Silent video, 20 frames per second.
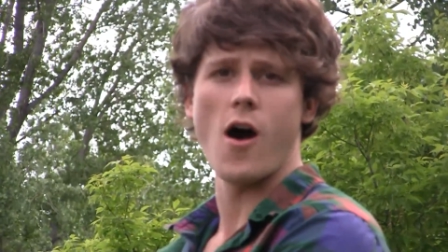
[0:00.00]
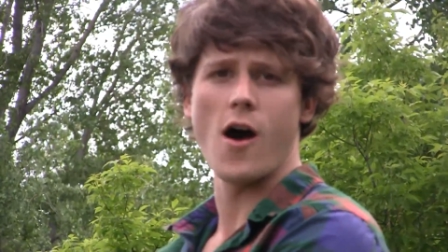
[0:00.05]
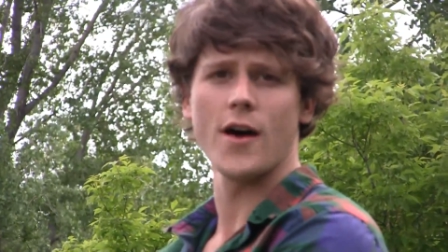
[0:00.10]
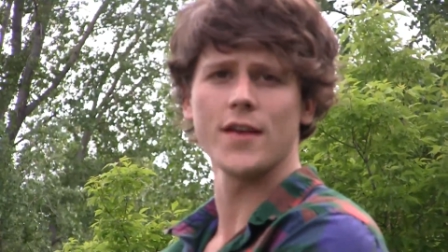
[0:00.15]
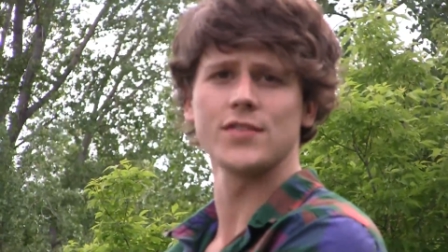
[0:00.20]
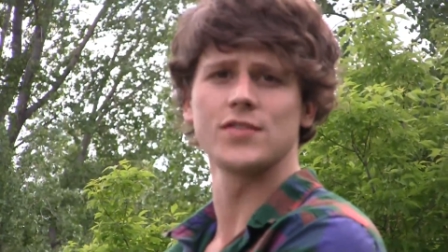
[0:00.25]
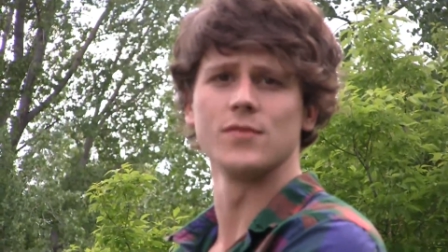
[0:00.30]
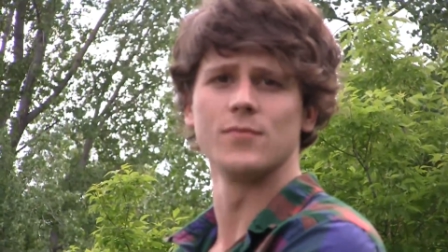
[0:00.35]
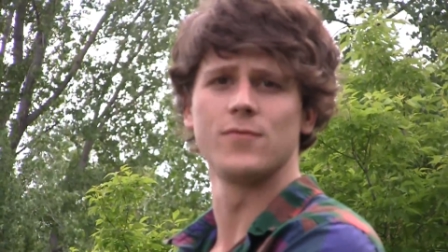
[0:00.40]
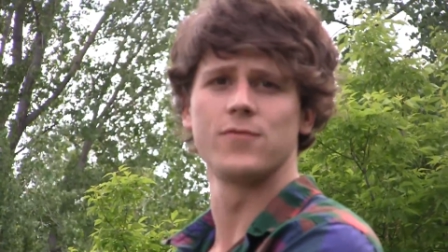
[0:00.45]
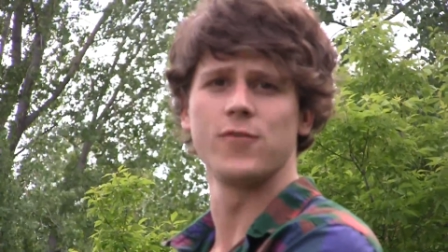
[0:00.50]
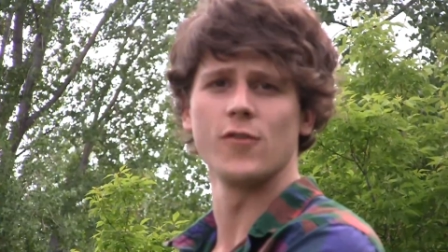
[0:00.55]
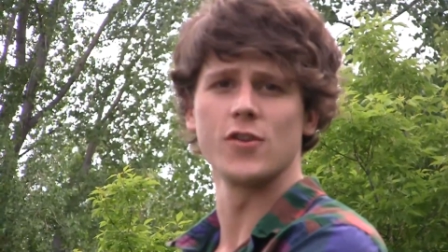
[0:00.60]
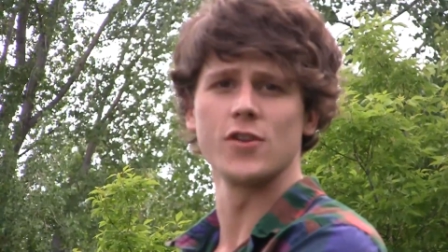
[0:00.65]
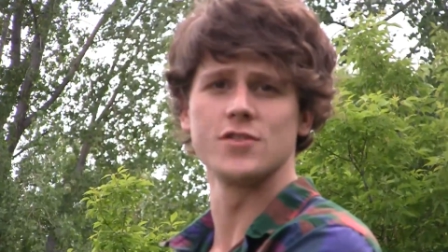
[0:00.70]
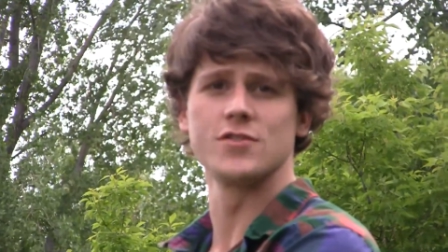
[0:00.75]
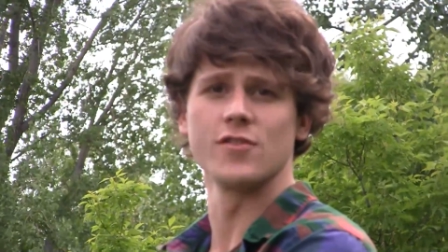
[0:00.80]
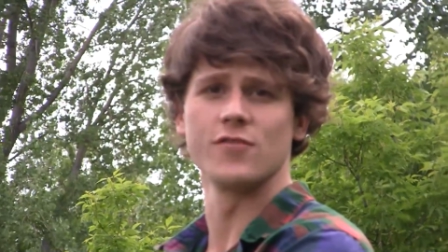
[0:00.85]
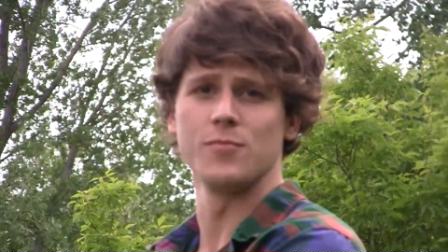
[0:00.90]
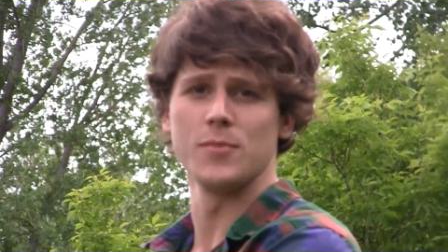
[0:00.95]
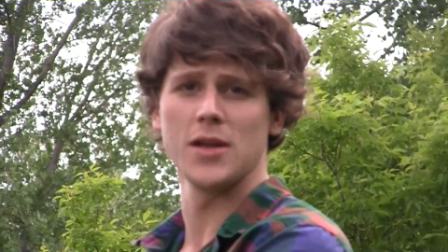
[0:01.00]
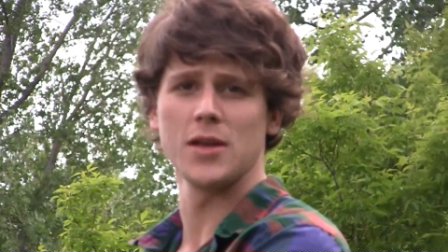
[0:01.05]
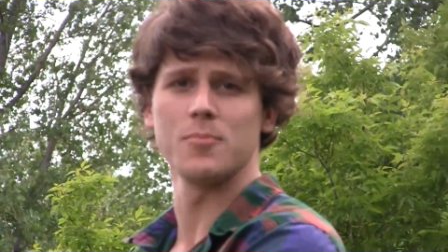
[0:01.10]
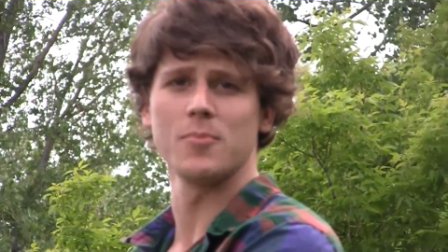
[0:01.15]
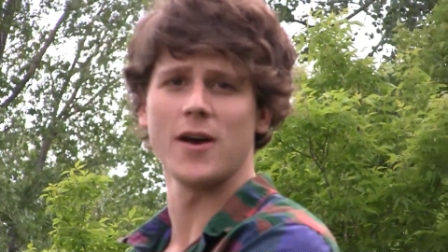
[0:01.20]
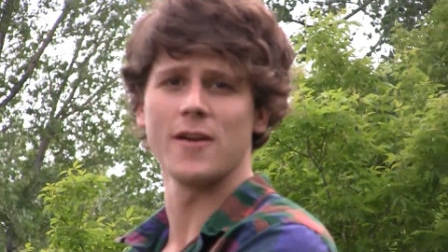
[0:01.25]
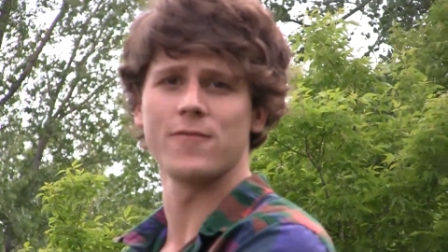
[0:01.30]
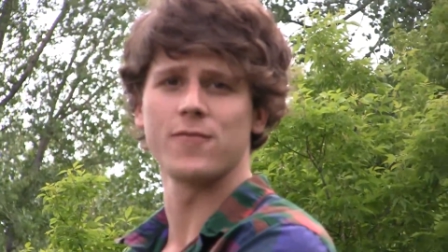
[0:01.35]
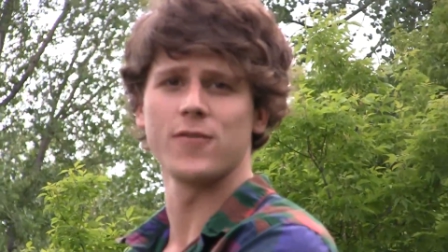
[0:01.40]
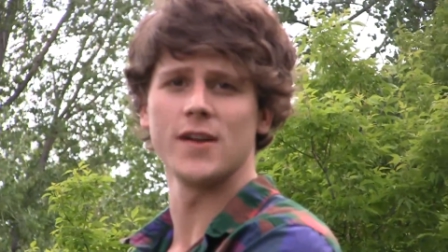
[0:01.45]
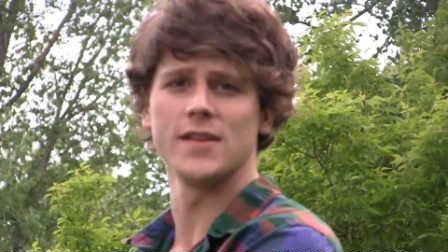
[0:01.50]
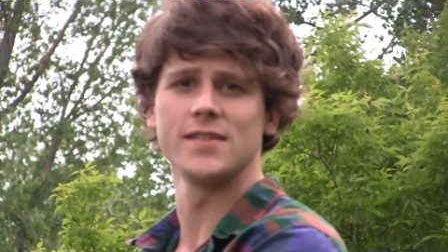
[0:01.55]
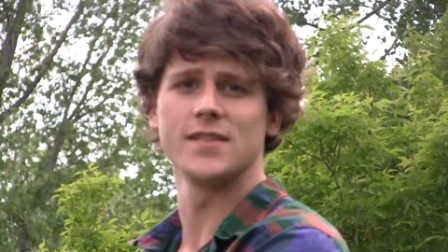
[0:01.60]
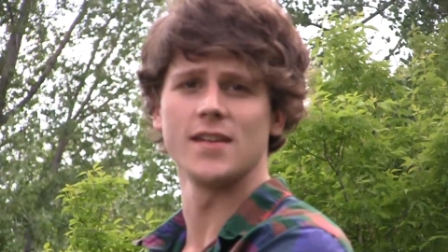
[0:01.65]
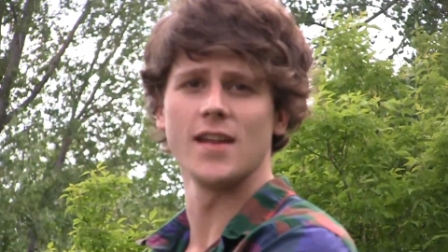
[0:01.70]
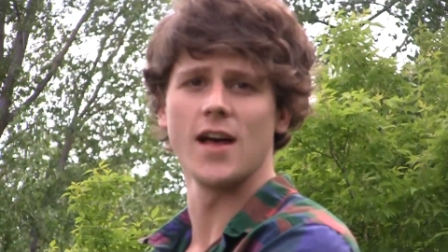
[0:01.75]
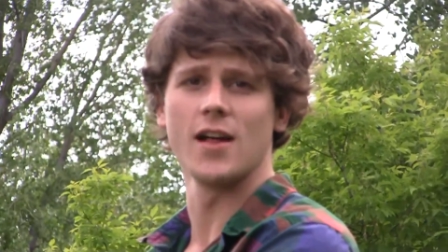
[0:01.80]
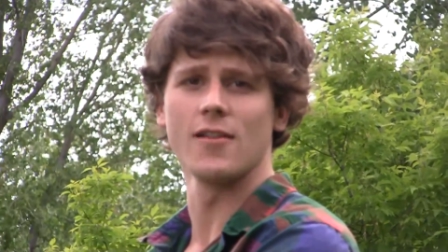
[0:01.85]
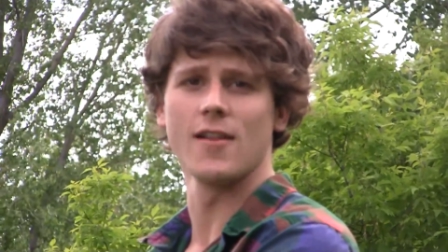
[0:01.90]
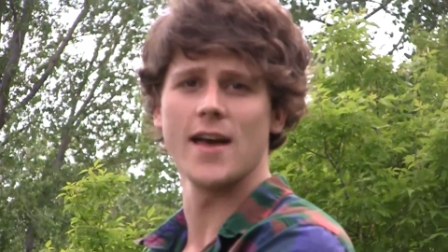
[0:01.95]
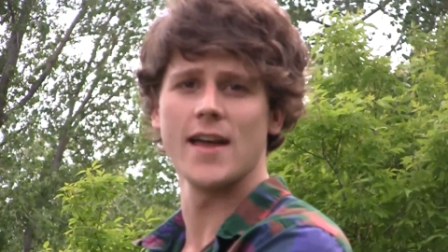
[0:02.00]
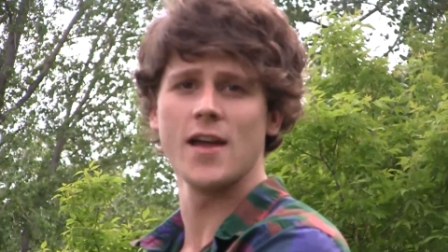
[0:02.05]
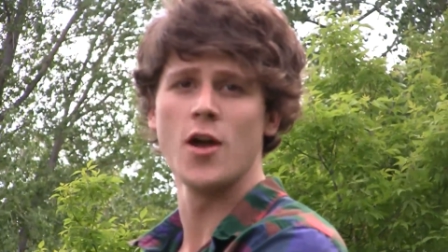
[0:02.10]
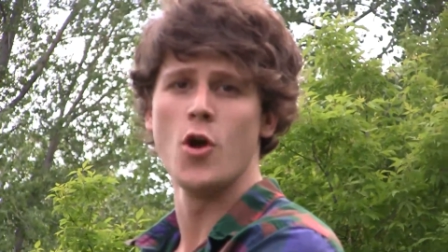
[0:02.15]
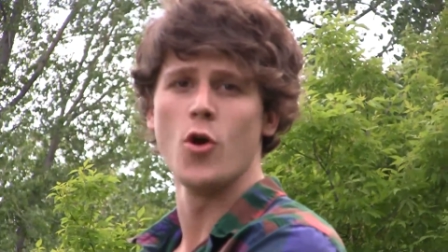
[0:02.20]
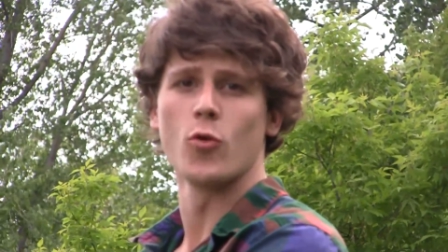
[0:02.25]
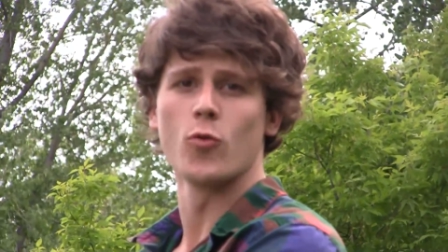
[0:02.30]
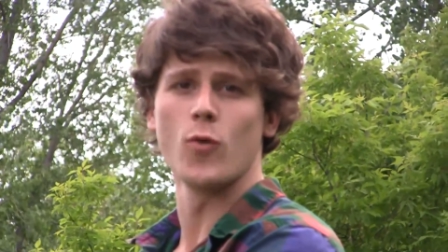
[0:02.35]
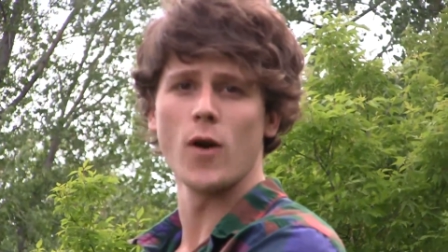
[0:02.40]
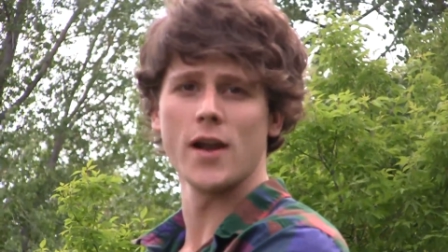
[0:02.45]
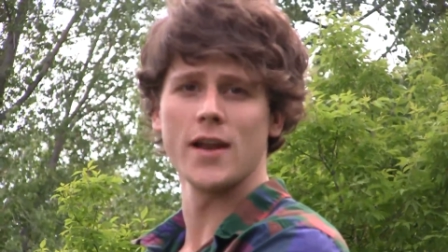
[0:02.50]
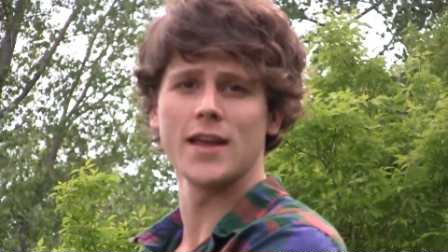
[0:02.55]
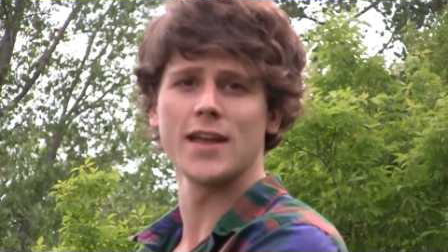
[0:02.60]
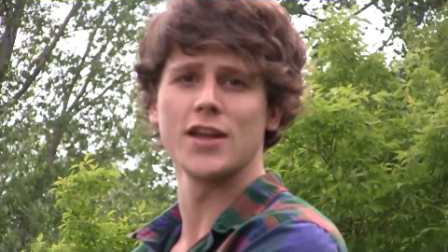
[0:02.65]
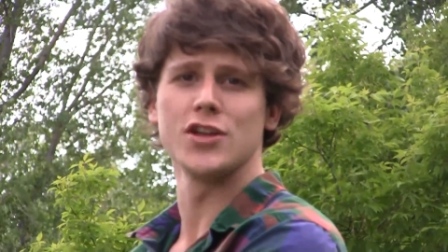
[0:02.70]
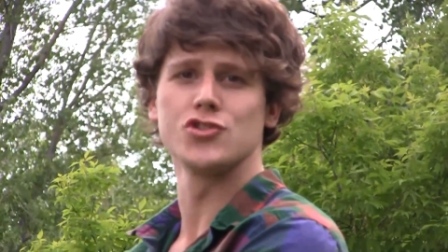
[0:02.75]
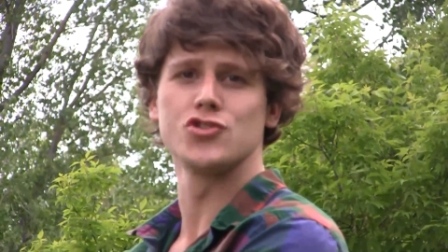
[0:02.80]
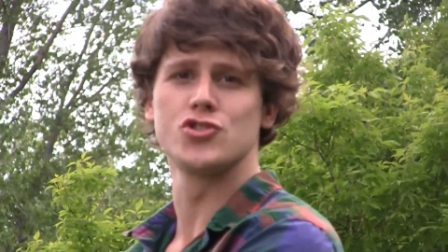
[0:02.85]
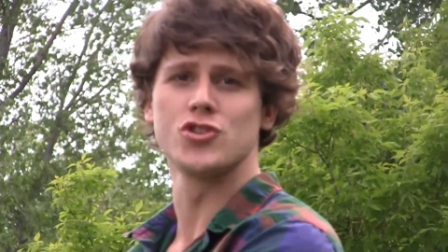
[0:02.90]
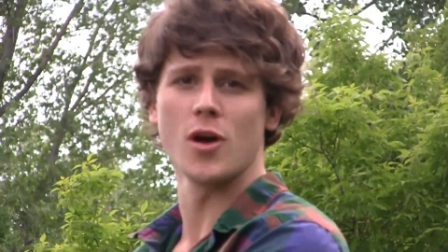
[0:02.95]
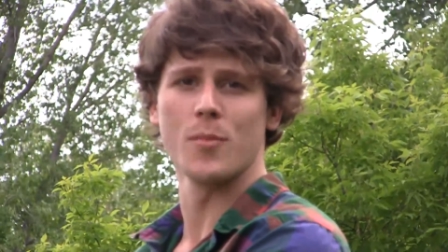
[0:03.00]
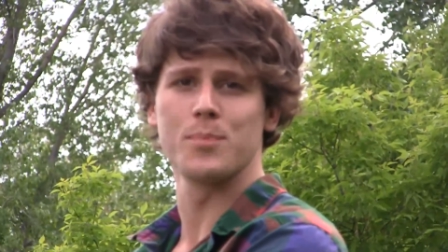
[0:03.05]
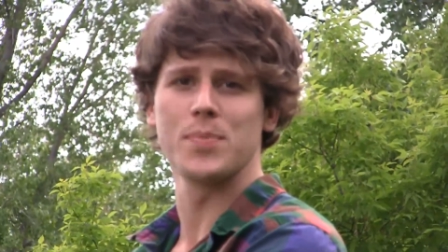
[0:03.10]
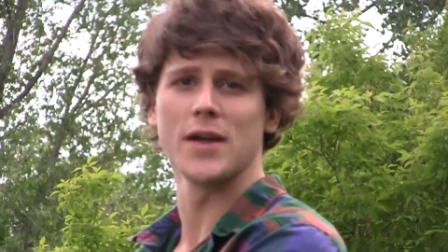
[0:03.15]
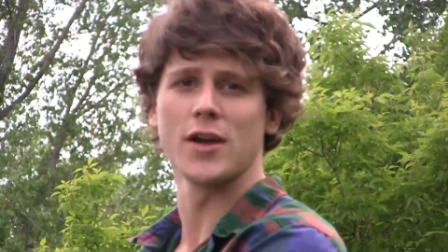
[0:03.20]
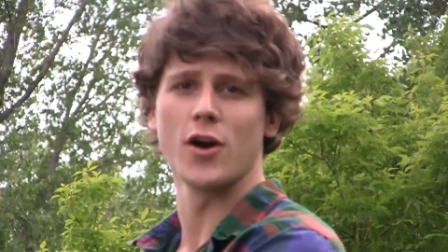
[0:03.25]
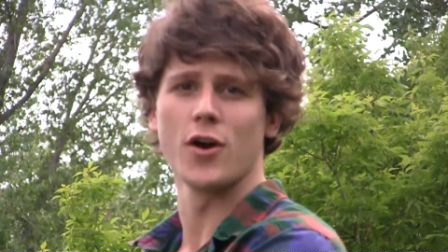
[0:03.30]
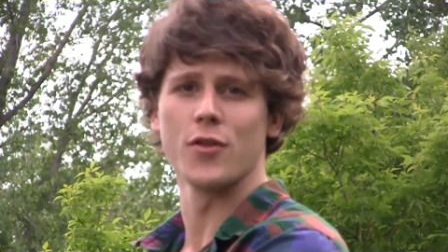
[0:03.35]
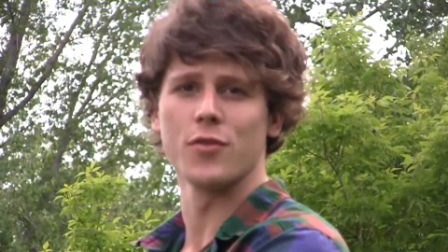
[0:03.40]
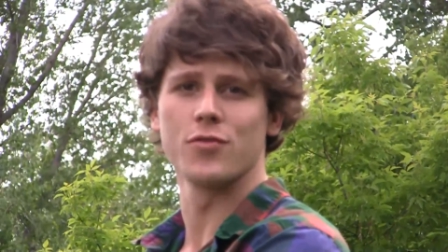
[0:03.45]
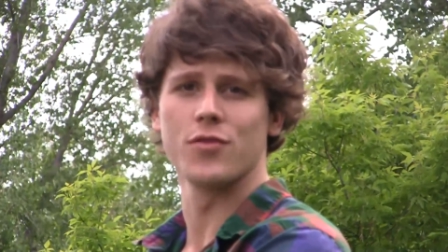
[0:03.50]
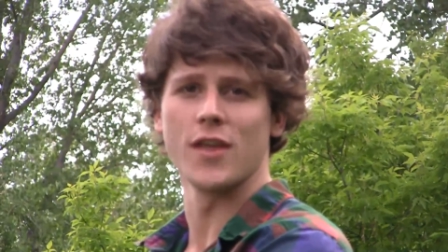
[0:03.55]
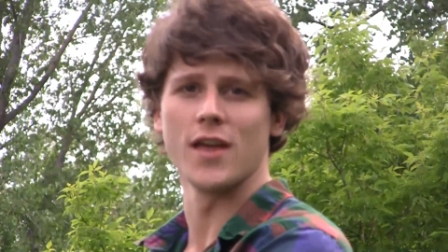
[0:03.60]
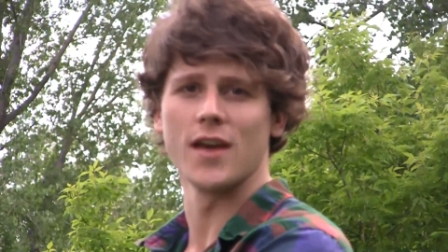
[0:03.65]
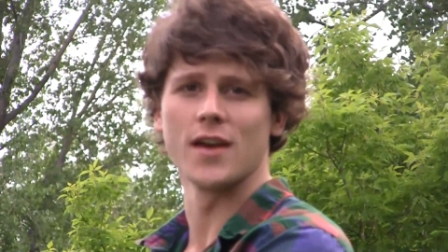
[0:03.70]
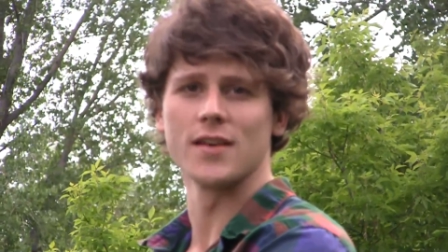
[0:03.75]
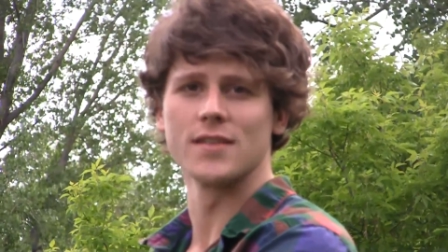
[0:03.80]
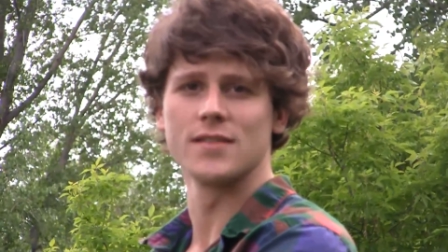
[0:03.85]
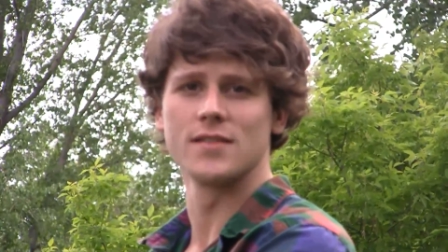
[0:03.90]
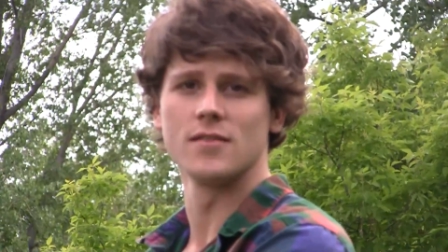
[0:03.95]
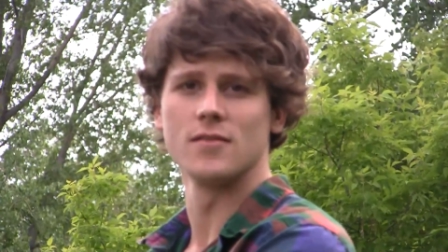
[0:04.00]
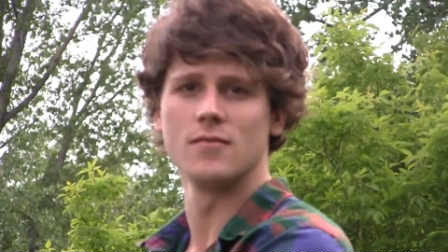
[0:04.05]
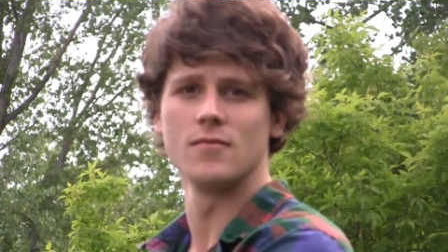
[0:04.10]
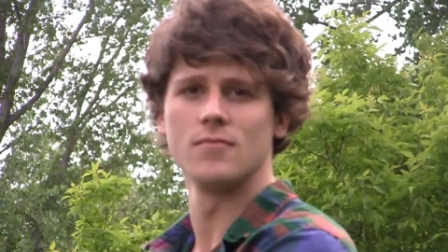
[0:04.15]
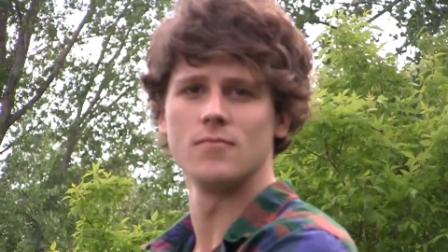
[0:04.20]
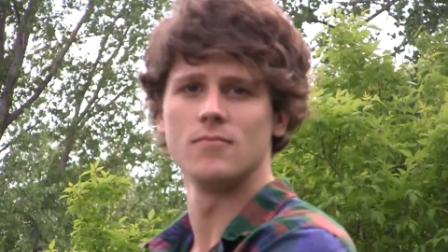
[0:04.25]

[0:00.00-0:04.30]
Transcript: awesome footage of me and my friends in LA running and jumping on things.